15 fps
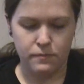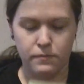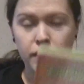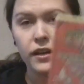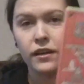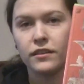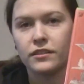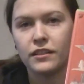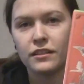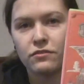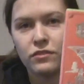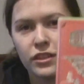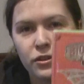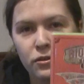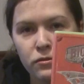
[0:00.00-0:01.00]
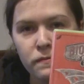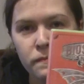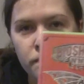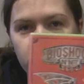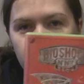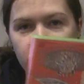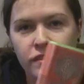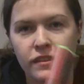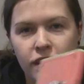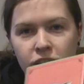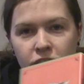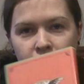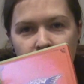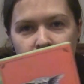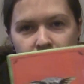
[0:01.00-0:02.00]
But yeah, so that's really cool.
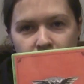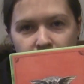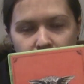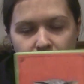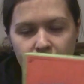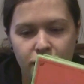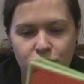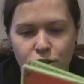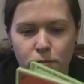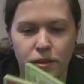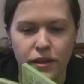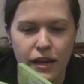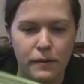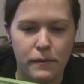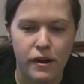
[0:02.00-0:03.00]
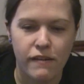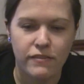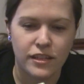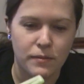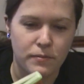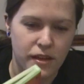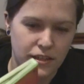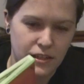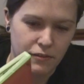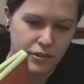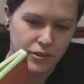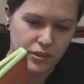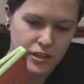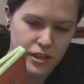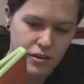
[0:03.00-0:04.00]
Nice copy of the game. I'll have to keep that definitely
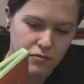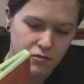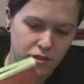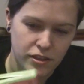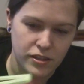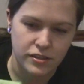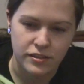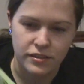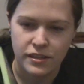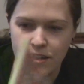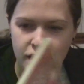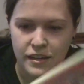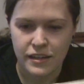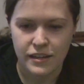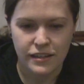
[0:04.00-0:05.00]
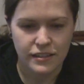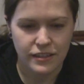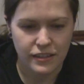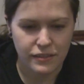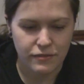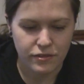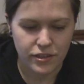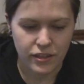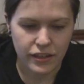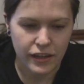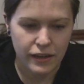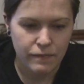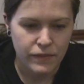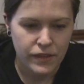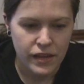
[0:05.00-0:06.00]
on the shelf because it's something different to look at.